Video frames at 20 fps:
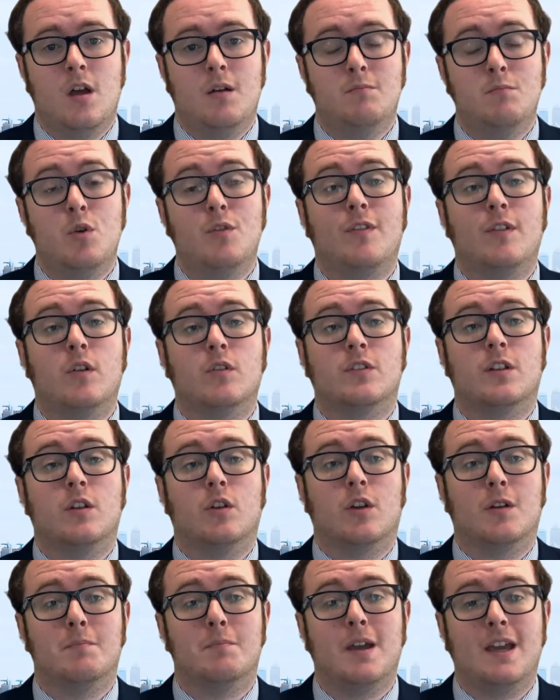Moving on to
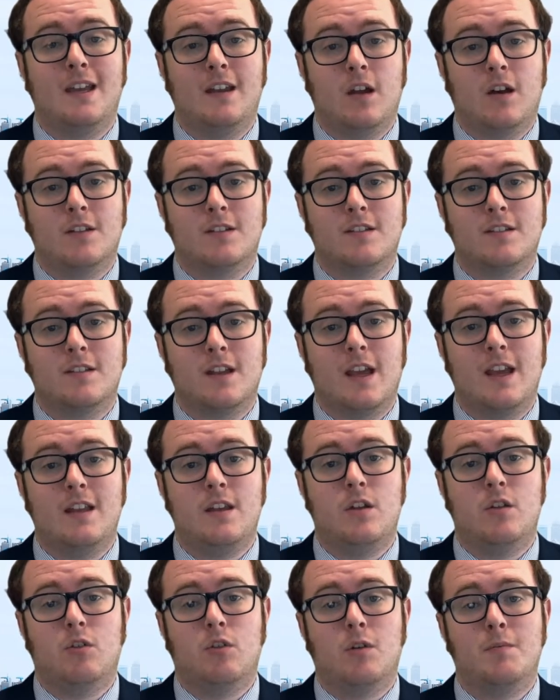look at peanuts, in
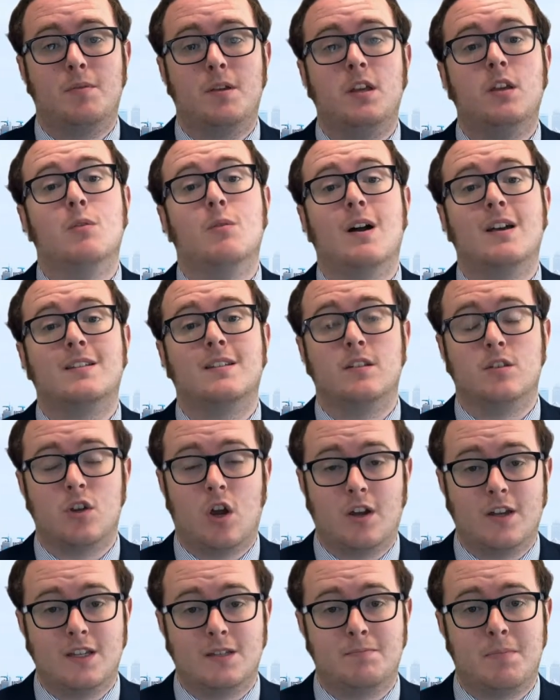Europe, US and
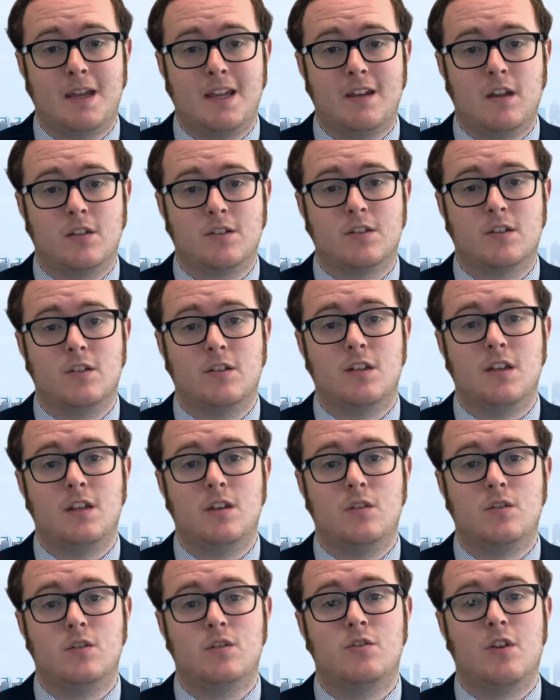Chinese peanuts
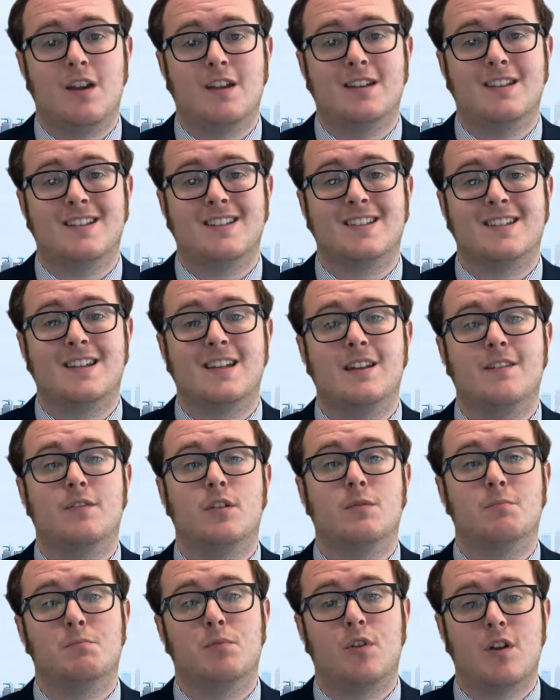continue to trade at a
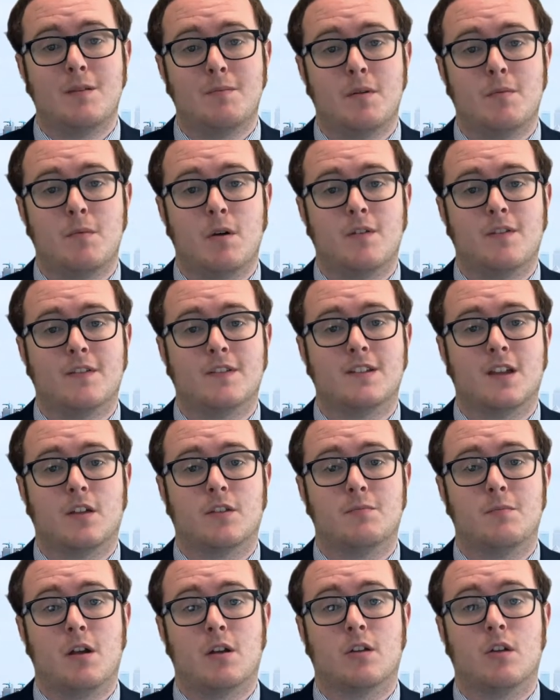significant premium over
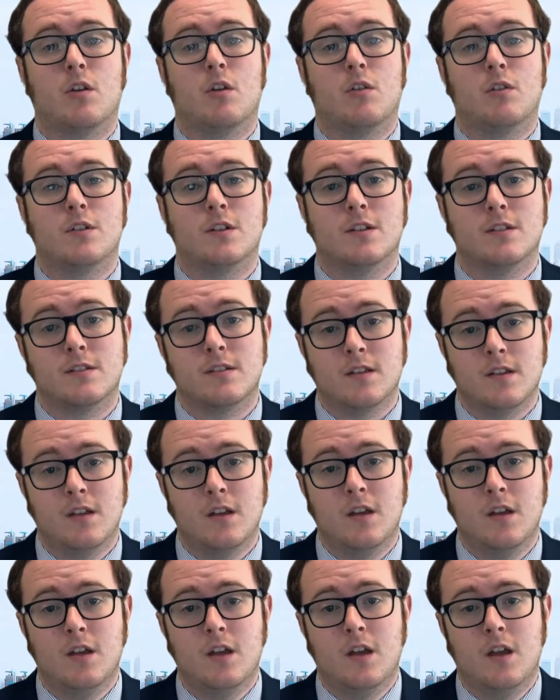South American origins.
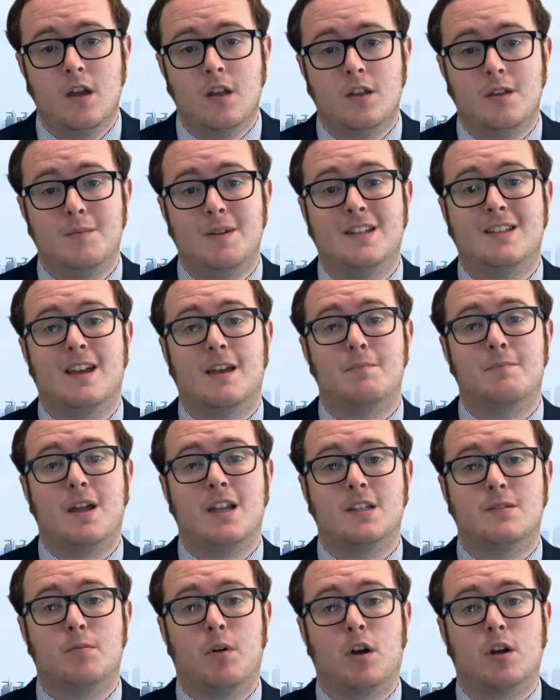The Mintec
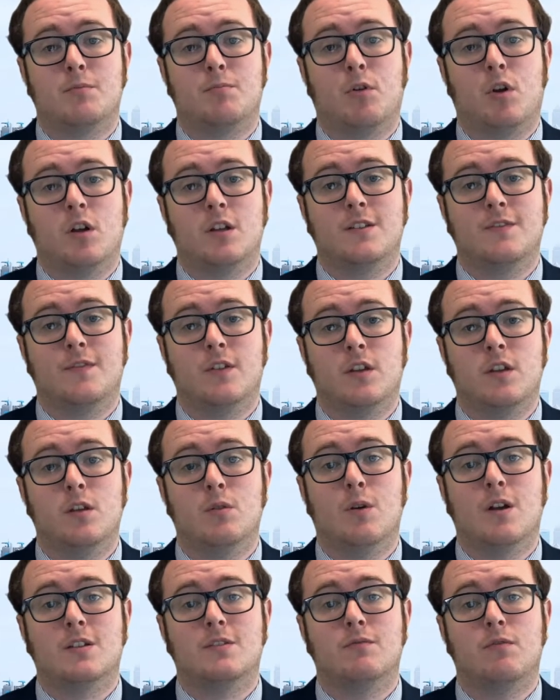benchmark price for
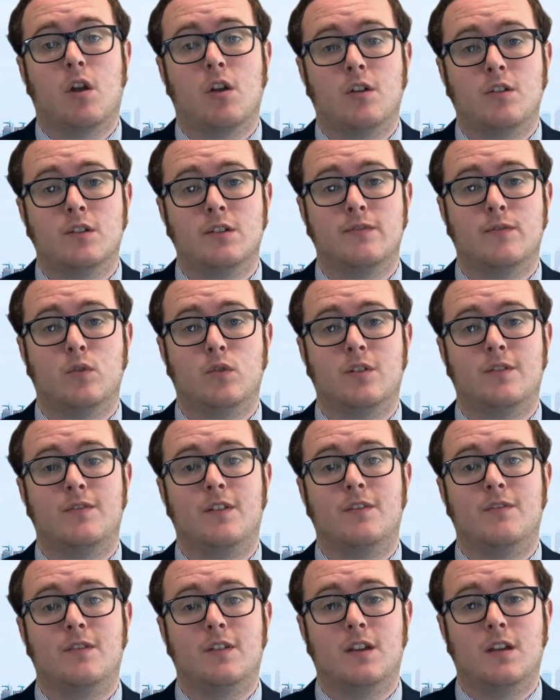US runners
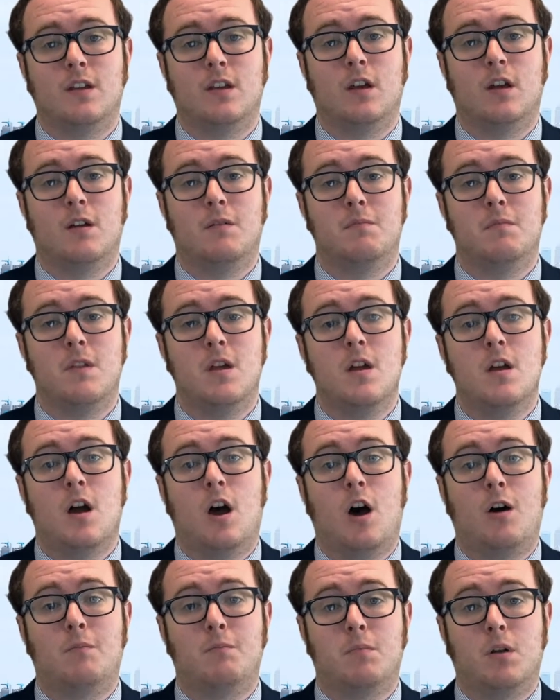40-50
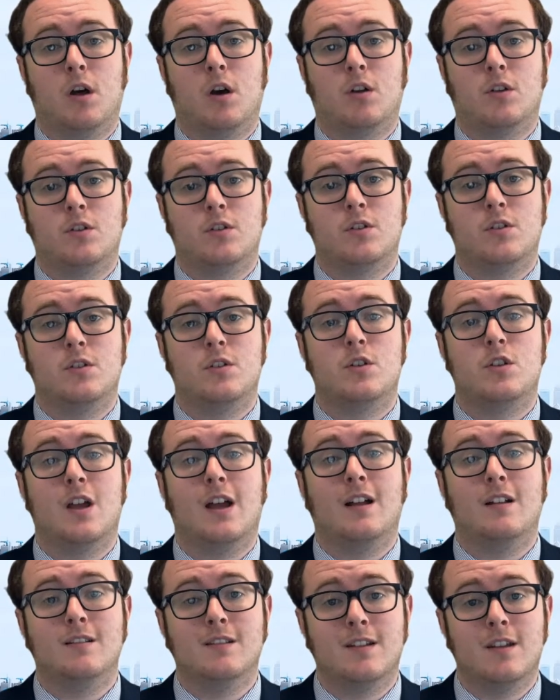unblanched
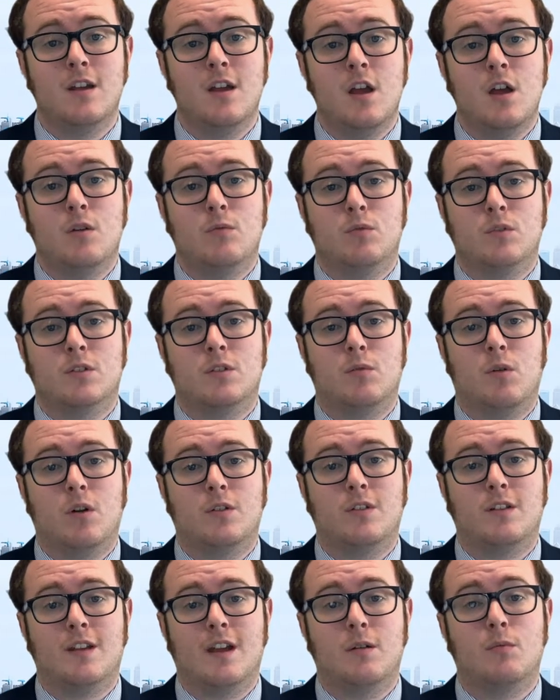shelled was
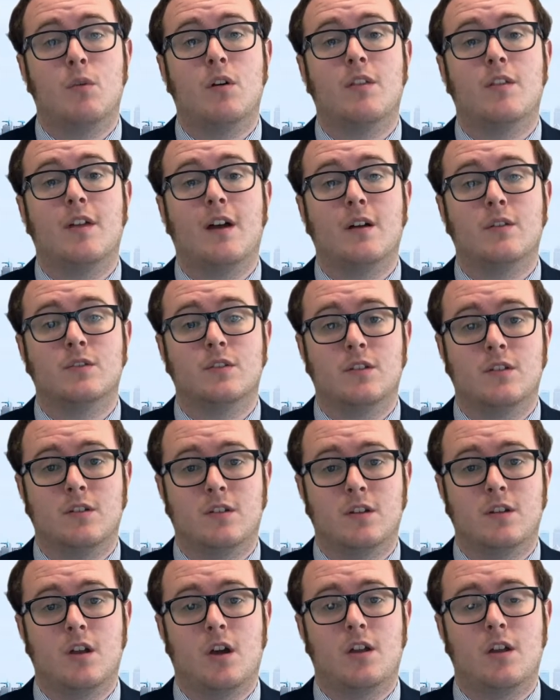quoted at
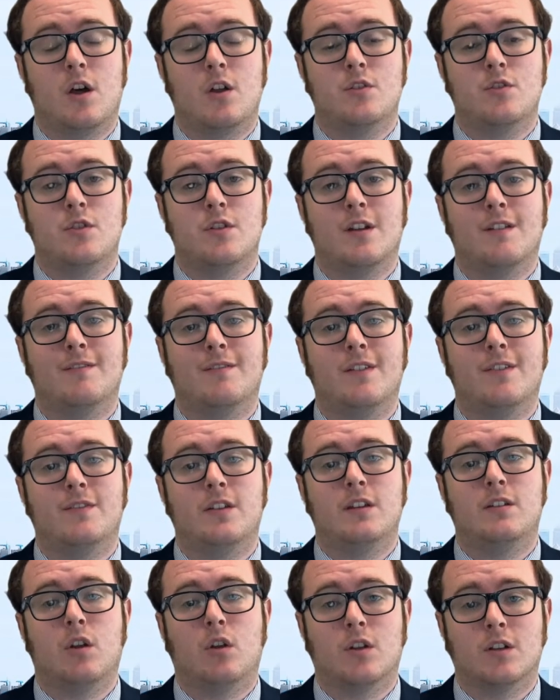
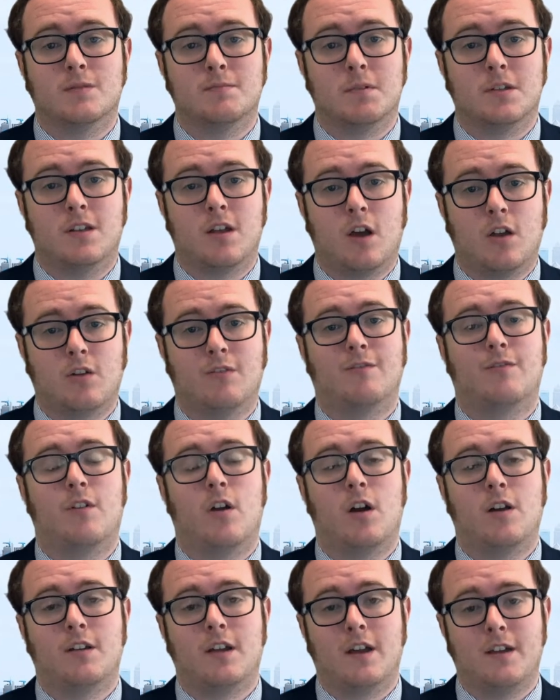$1,950 per tonne on
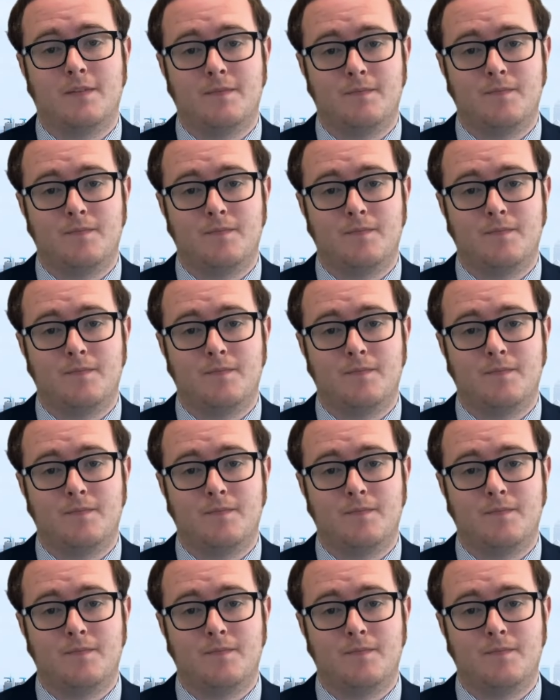Friday.